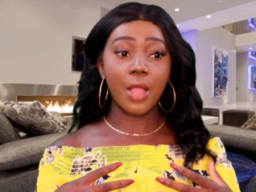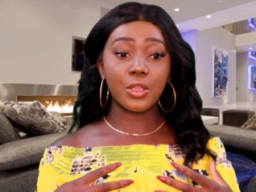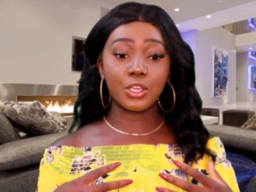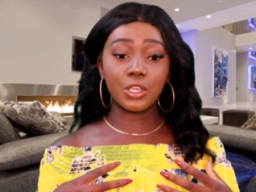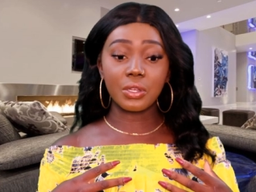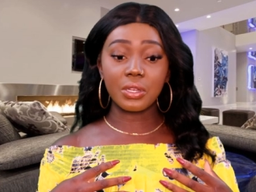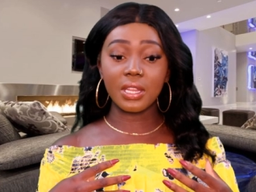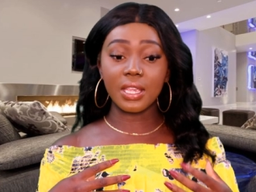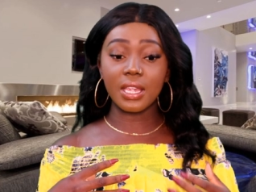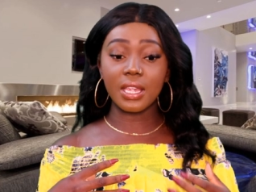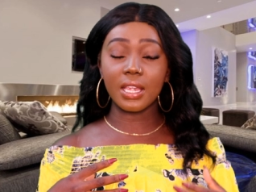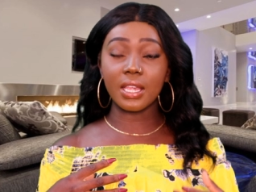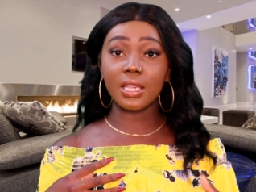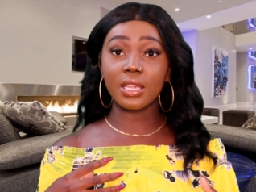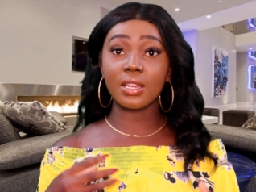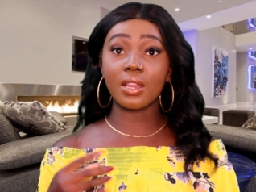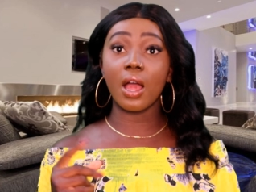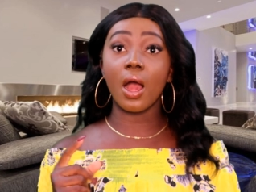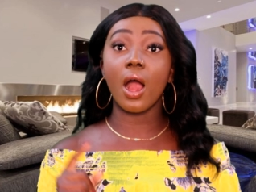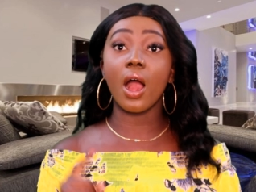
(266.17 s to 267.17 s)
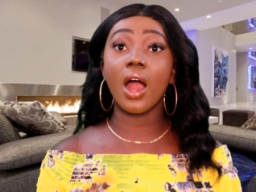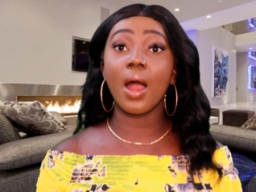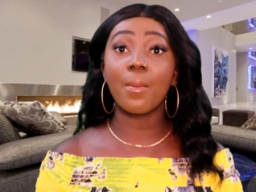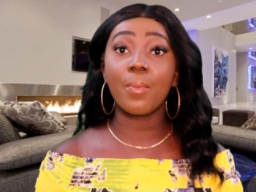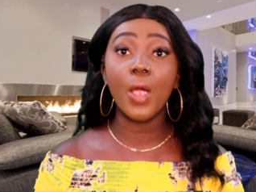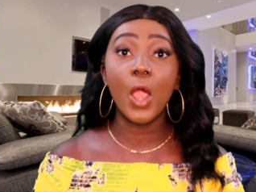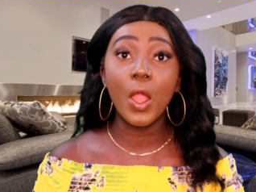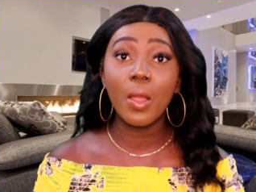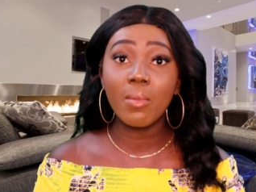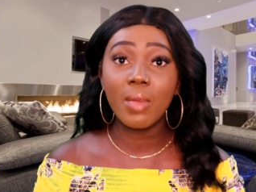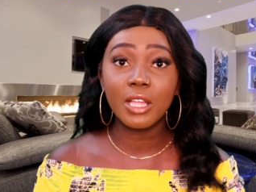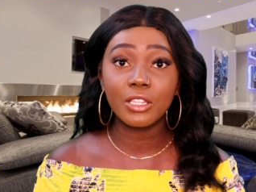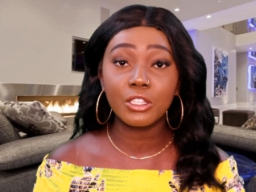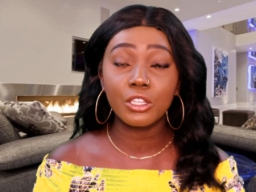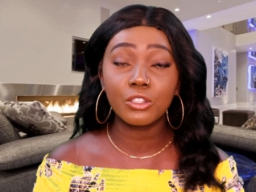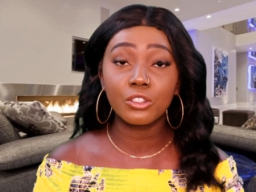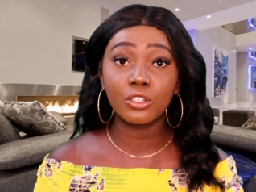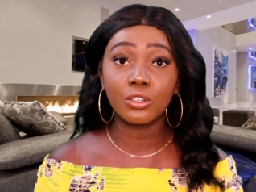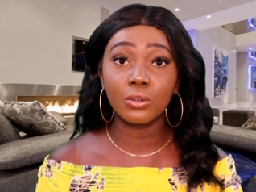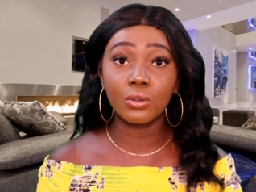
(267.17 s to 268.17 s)
You need a permit
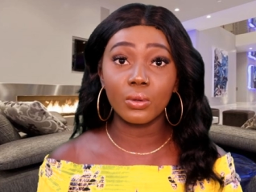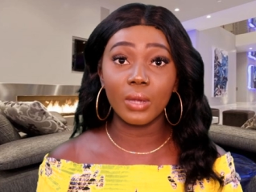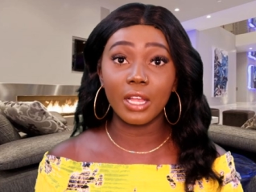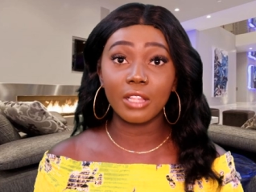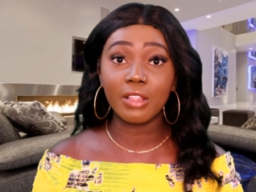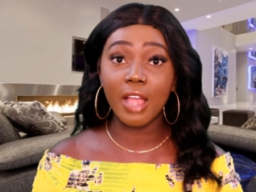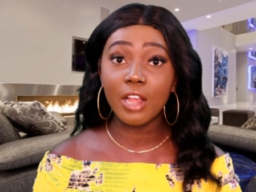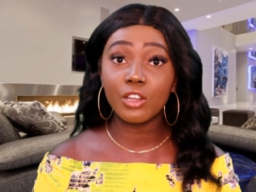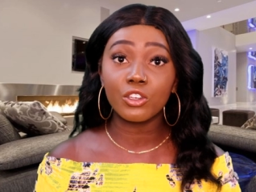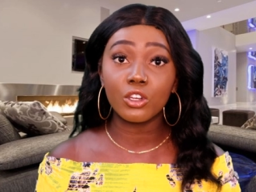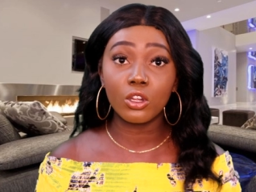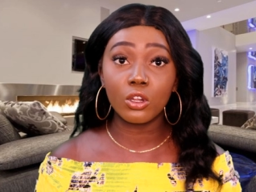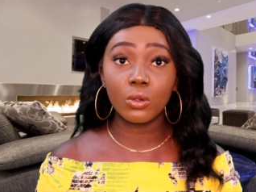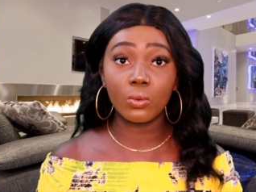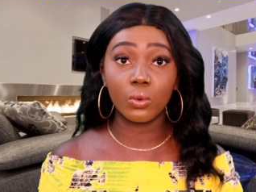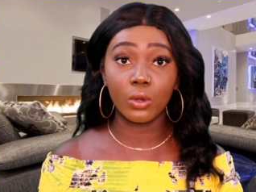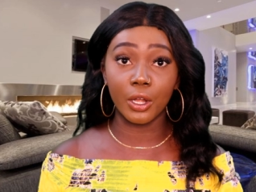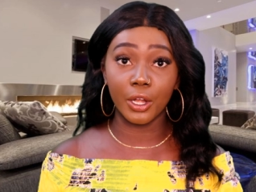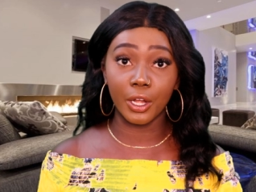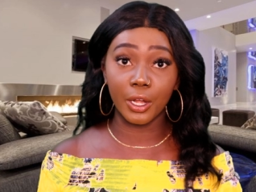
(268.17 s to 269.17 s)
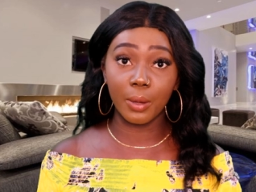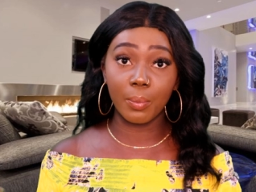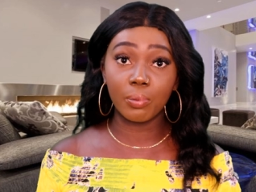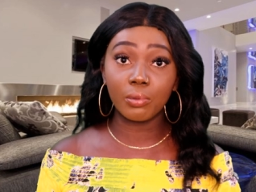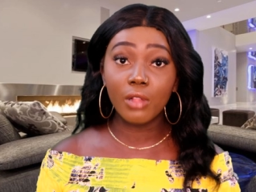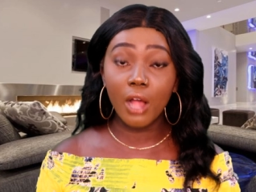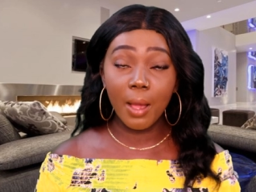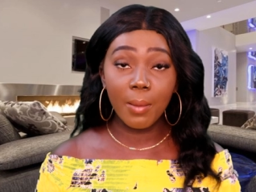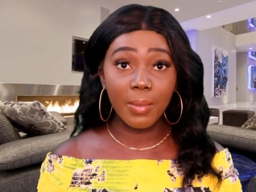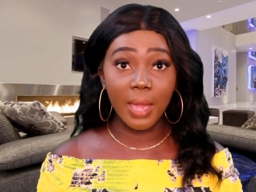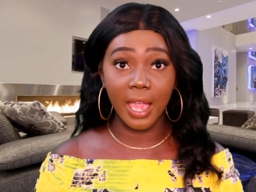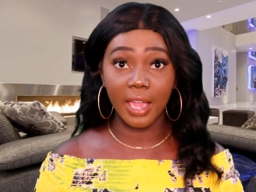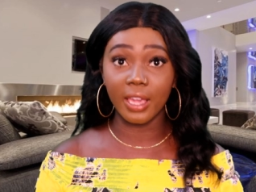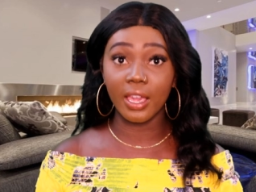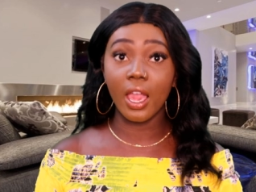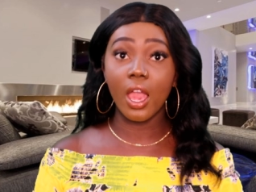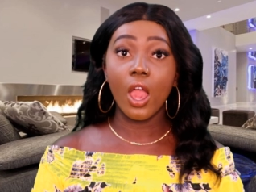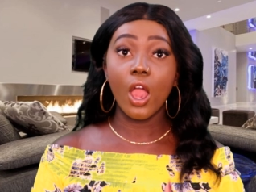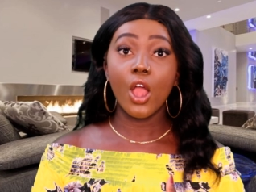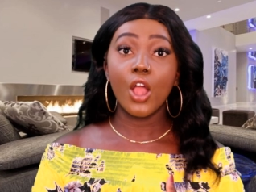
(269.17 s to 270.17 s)
to do electrical work,
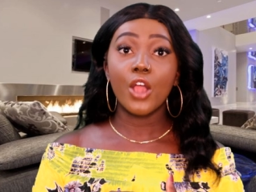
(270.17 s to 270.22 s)
plumbing.